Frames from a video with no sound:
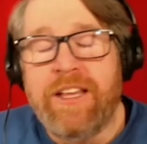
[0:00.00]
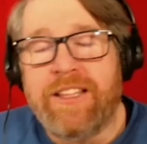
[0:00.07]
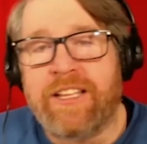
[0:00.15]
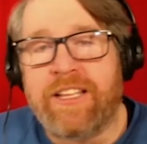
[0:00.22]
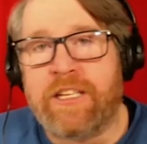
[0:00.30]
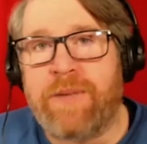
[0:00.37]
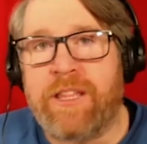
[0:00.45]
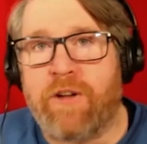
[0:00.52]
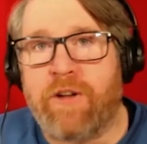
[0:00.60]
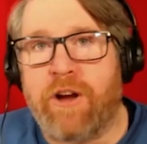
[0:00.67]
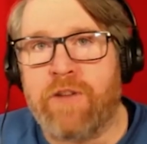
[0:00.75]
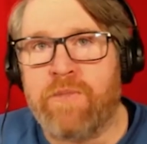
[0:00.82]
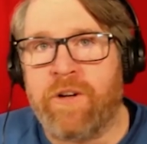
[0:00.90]
This has been the
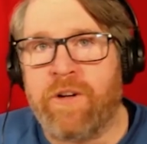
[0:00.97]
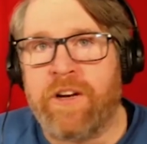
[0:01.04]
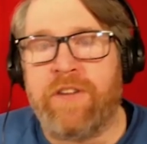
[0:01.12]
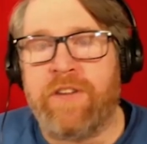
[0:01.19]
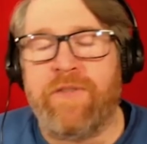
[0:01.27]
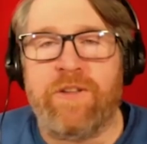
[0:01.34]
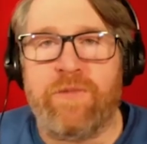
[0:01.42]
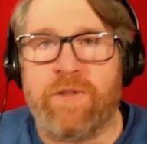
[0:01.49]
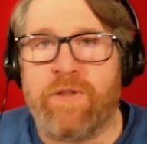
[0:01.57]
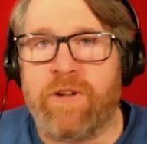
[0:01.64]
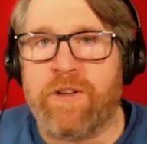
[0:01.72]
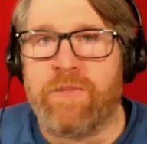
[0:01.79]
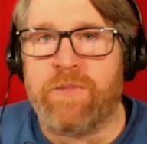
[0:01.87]
Cross Border Interviews with
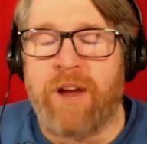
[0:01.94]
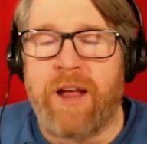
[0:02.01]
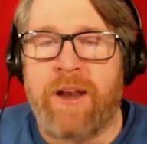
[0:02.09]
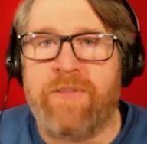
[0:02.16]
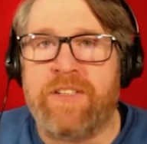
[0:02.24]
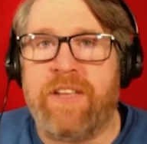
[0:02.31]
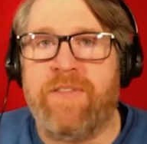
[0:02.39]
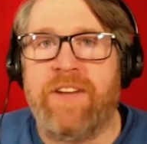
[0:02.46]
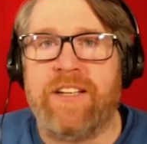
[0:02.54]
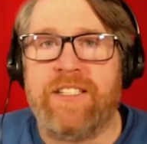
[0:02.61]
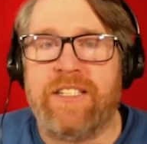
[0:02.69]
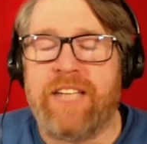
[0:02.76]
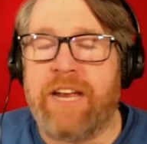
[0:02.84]
Chris Brown. Have yourself an
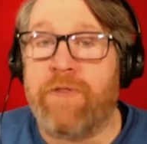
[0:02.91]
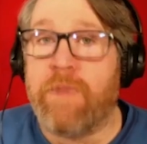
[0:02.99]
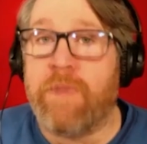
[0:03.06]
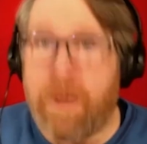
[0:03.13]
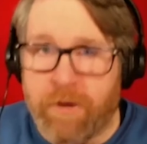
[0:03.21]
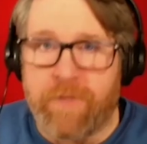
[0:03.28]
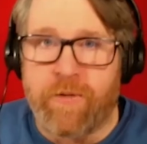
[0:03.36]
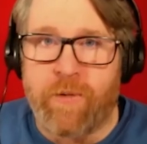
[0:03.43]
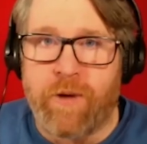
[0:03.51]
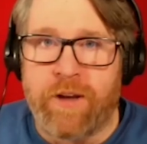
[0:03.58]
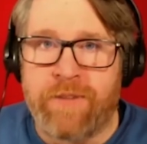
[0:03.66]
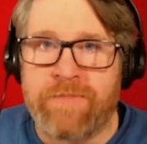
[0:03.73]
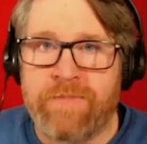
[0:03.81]
excellent day. And remember,
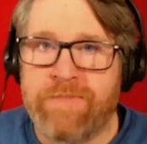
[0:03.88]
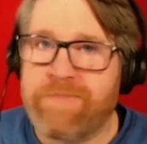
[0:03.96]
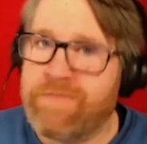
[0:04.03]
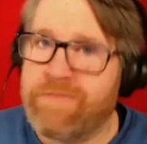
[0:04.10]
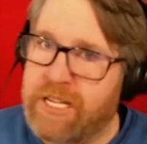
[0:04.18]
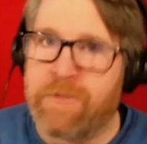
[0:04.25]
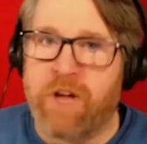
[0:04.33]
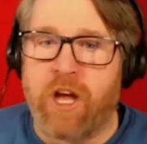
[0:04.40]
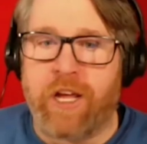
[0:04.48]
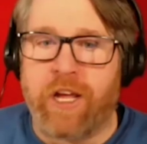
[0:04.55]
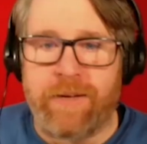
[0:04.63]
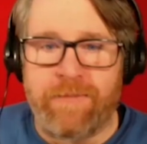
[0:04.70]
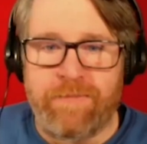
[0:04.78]
everyone, keep talking.